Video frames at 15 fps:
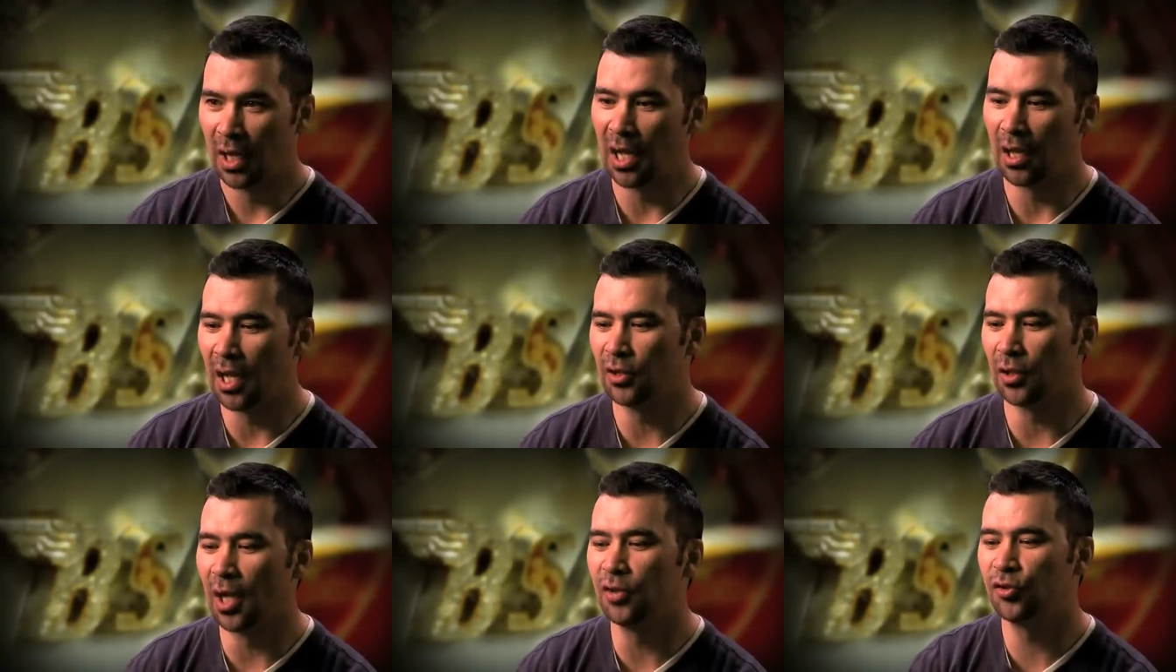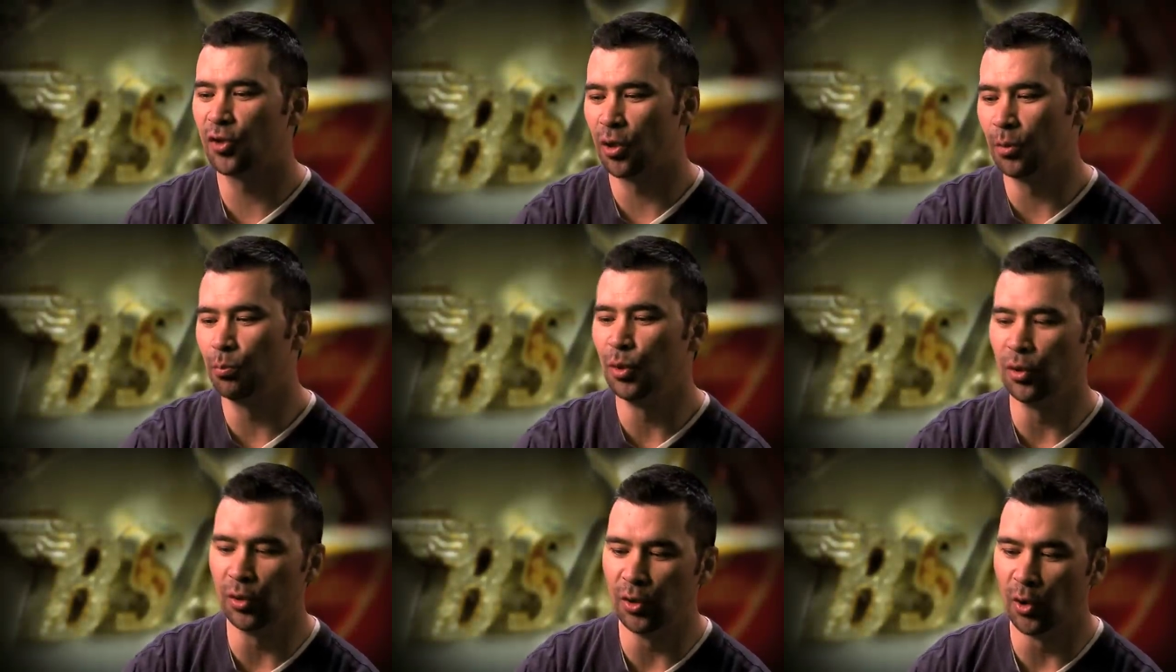I started
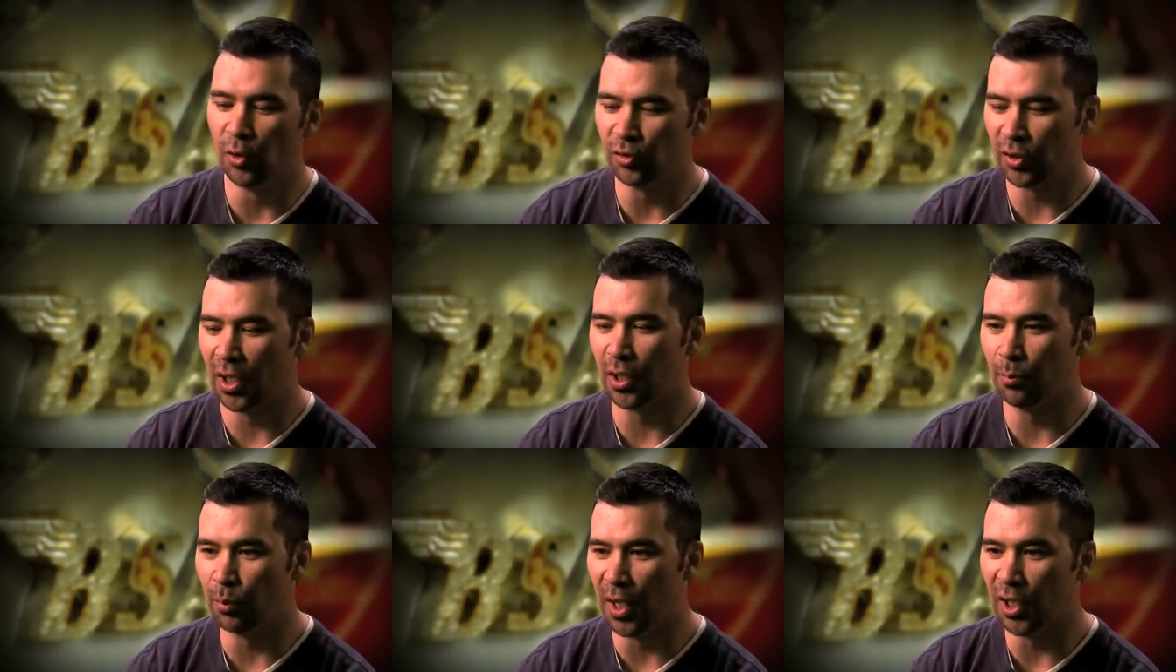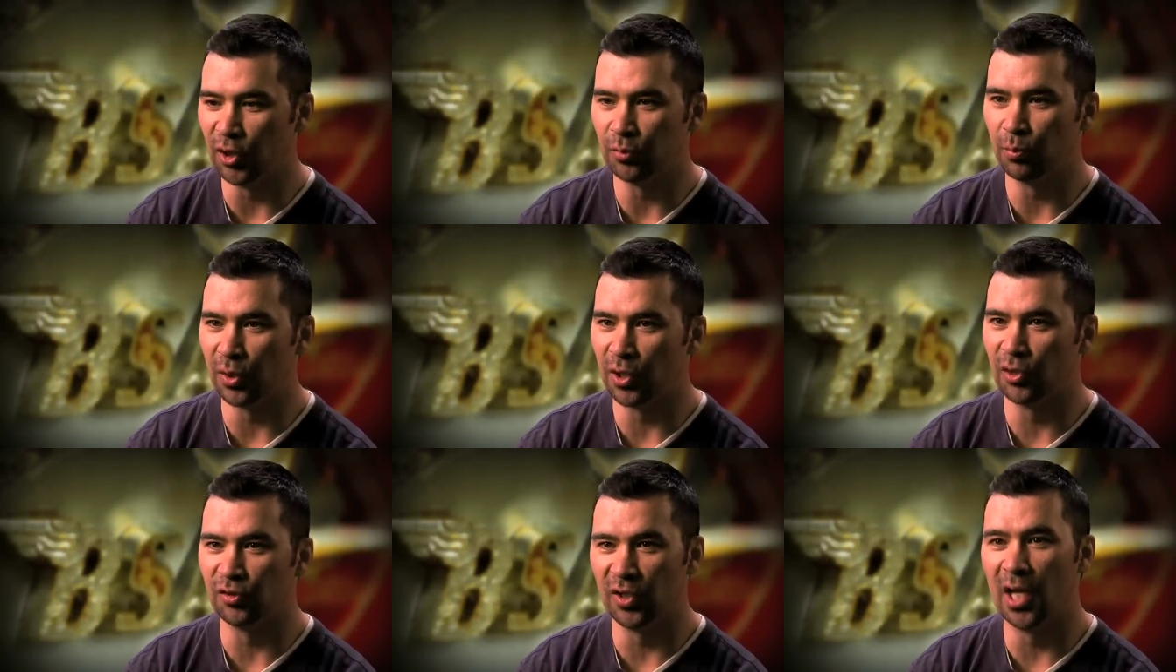building those kind of bikes
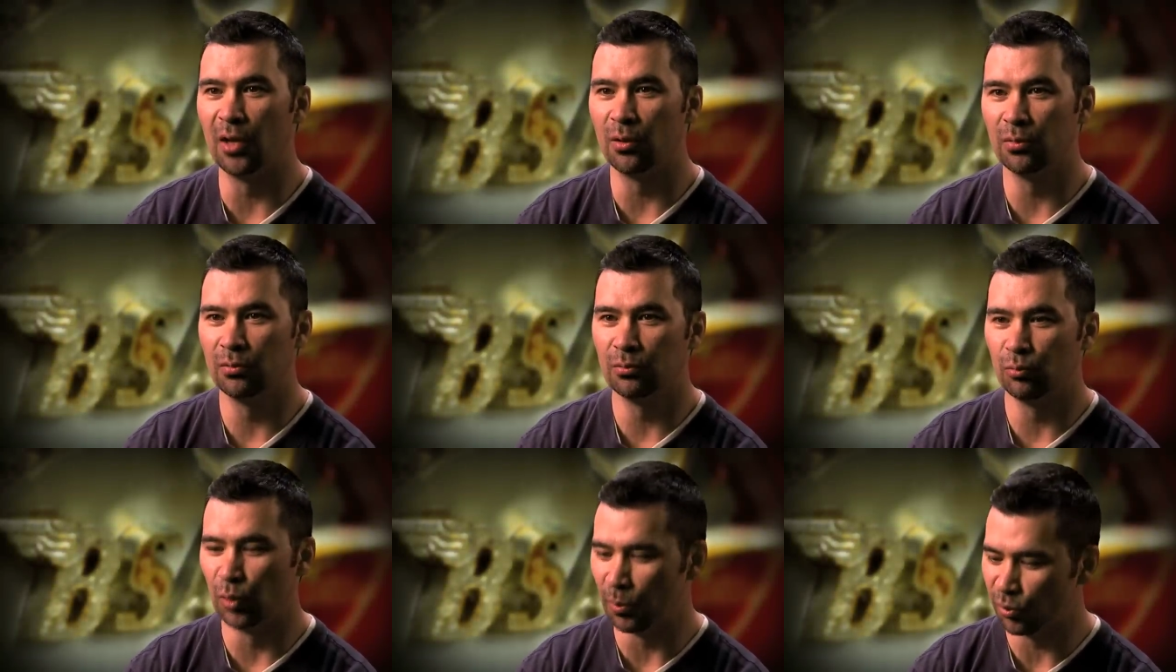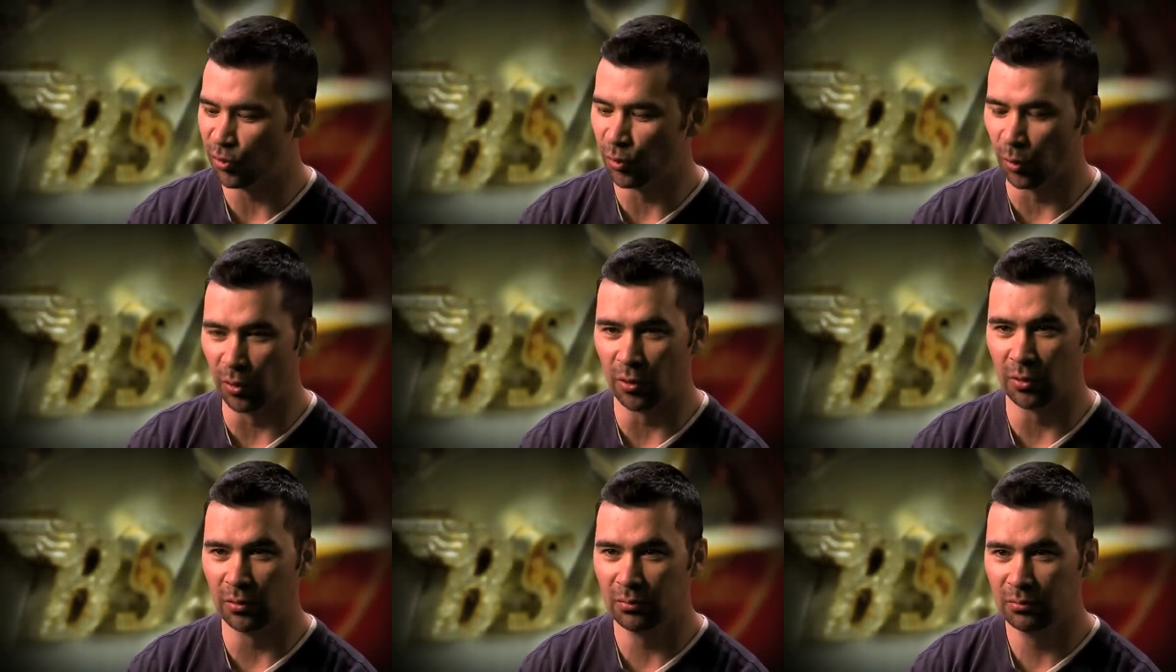because that Rip
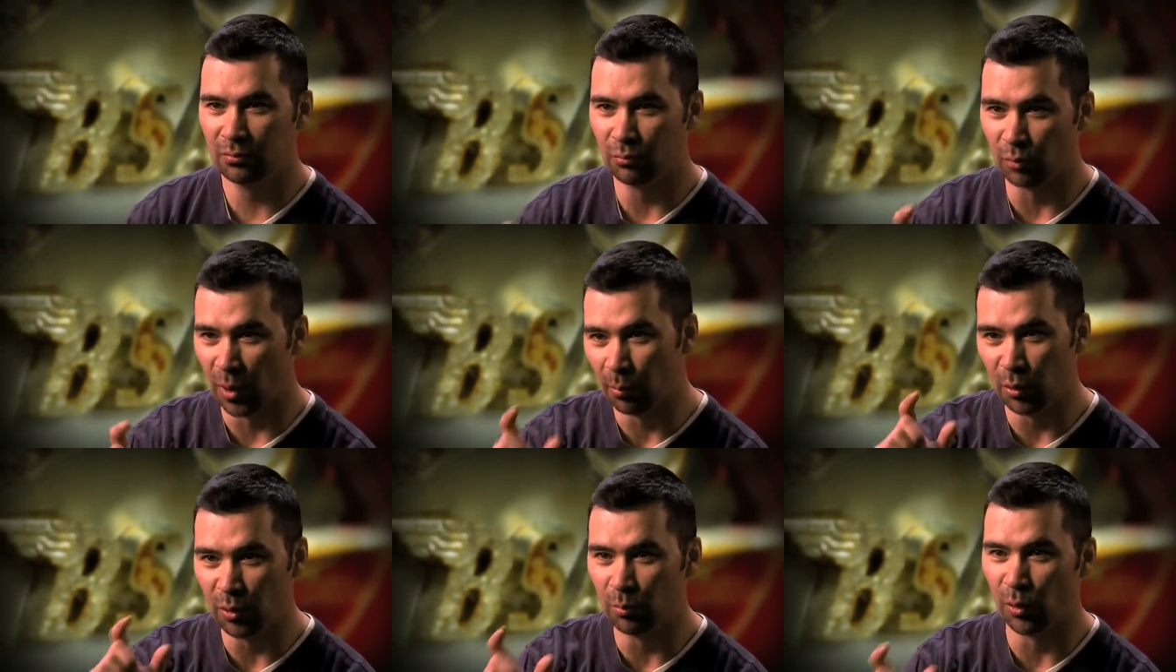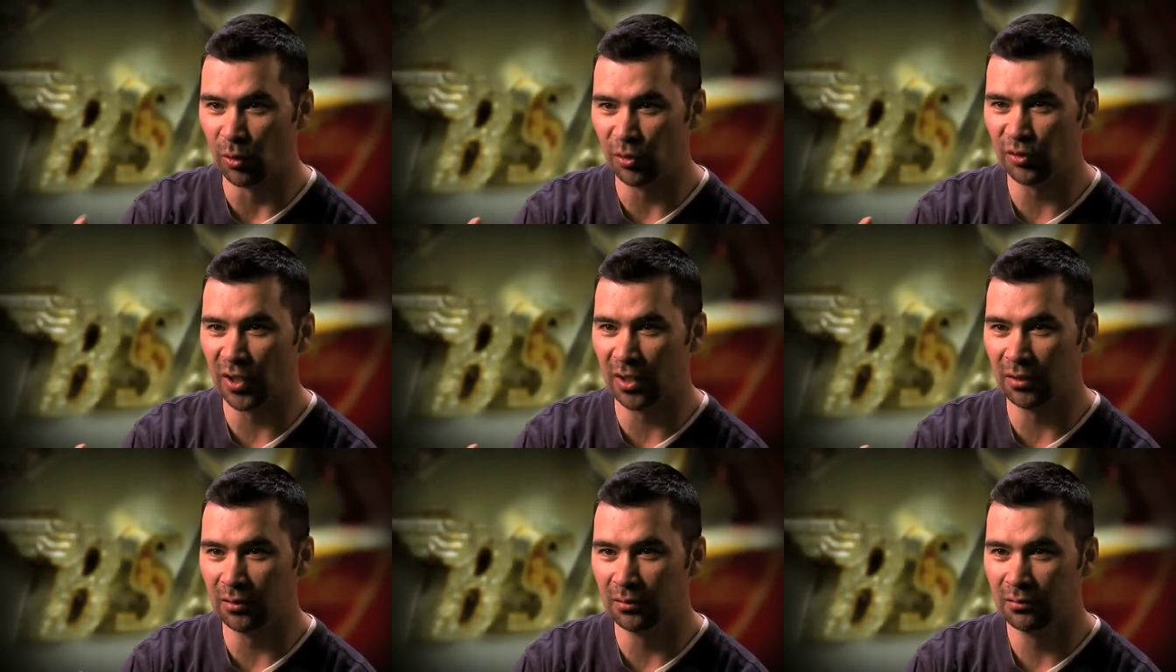Snorter Rumbler
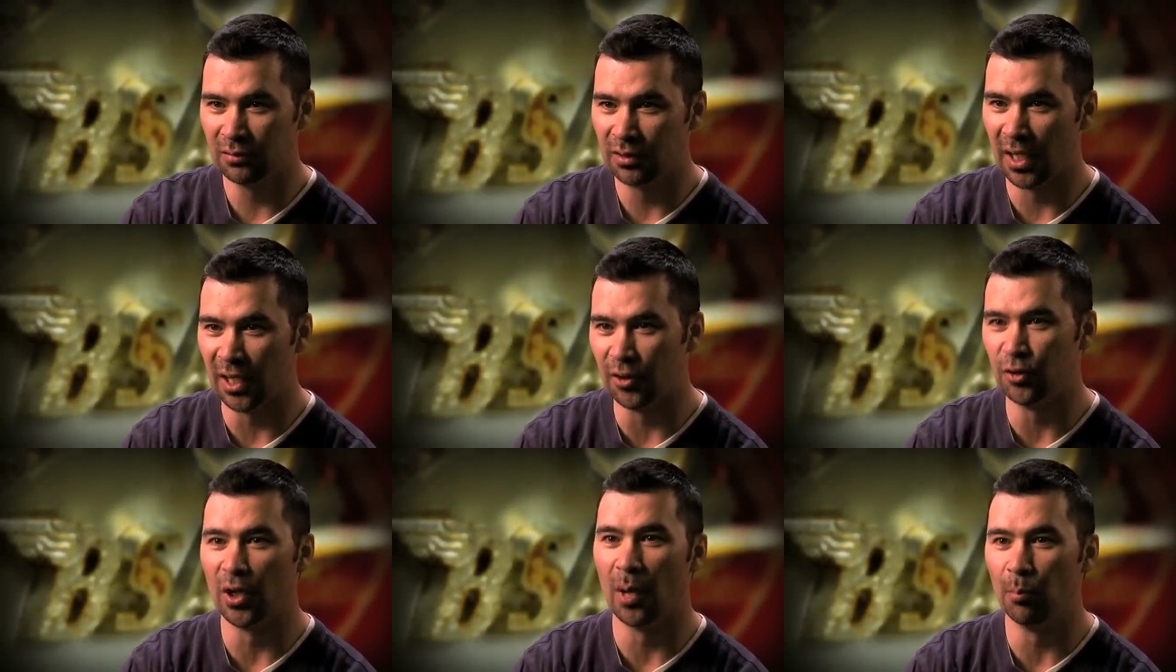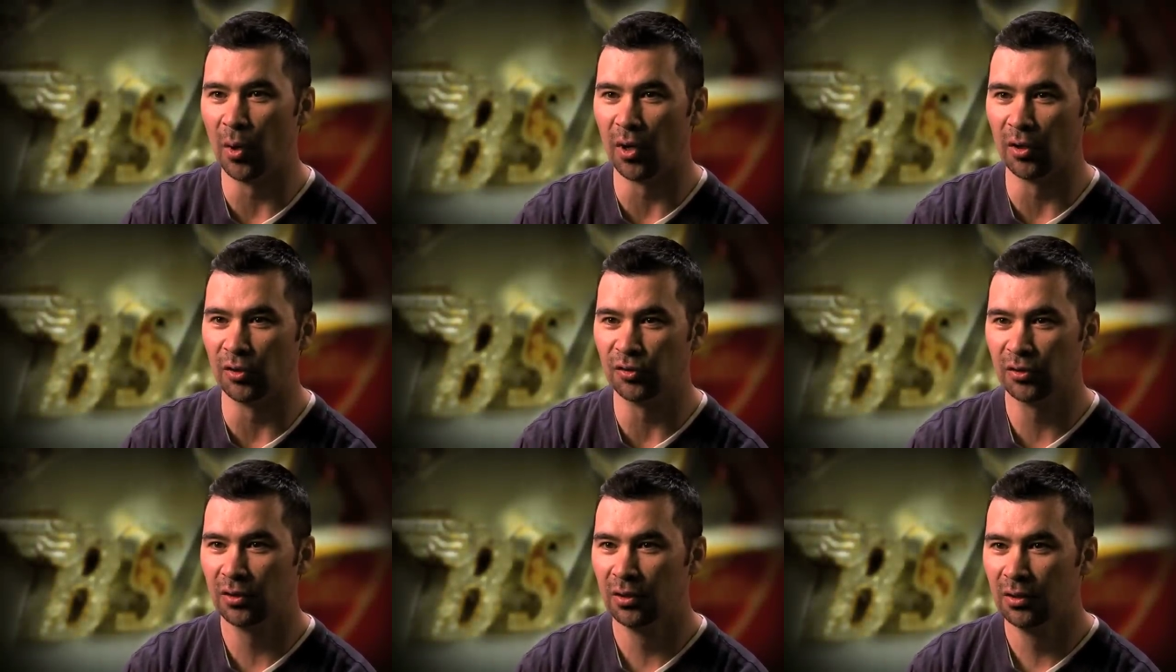motorcycle had drop
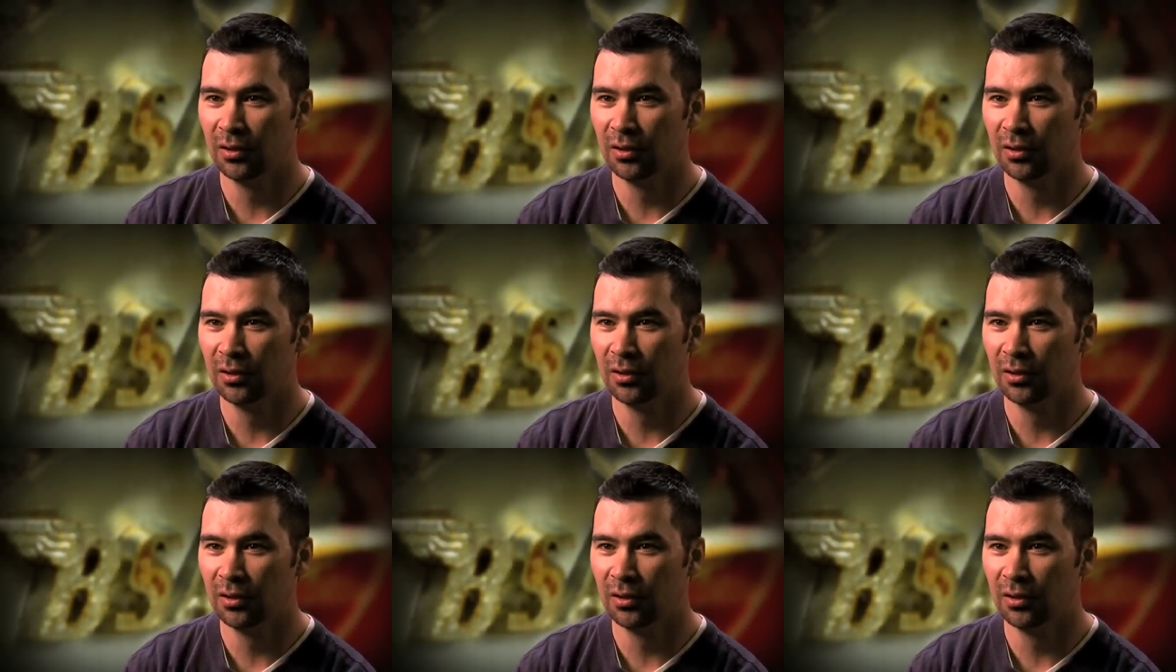bars.